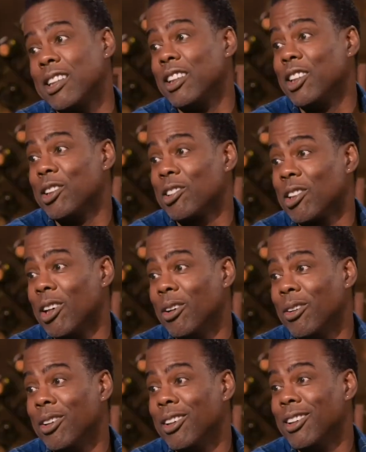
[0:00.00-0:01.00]
And
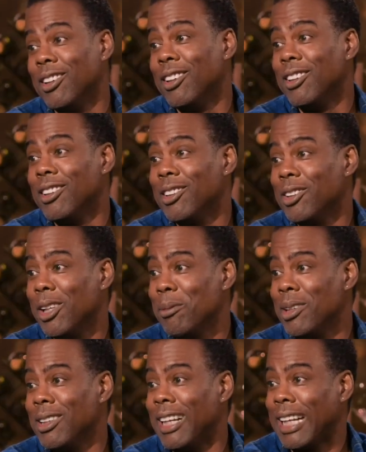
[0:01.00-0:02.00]
Chris says that, you know,
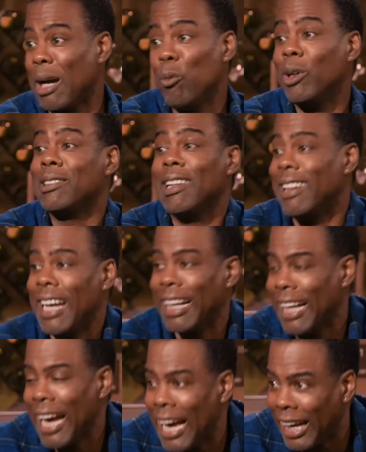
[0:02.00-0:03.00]
after he did Bring the Pain,
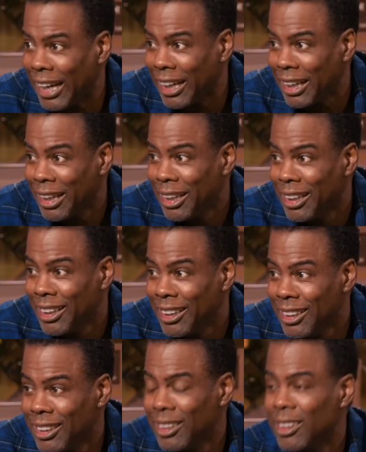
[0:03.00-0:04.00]
that kind of catapulted him to
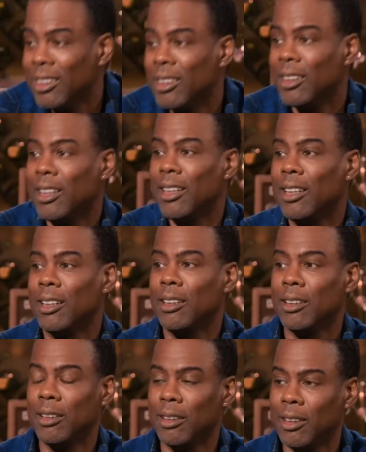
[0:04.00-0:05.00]
superstardom.
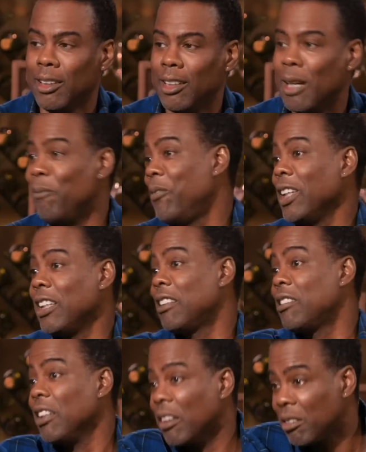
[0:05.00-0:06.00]
After that, he was on like
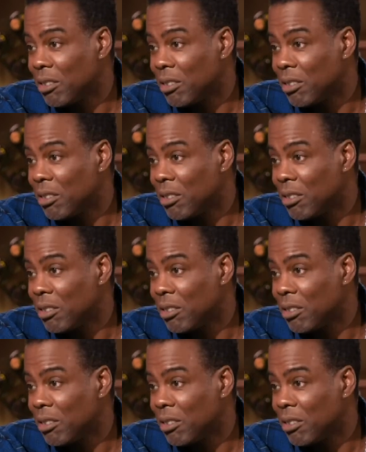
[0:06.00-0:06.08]
60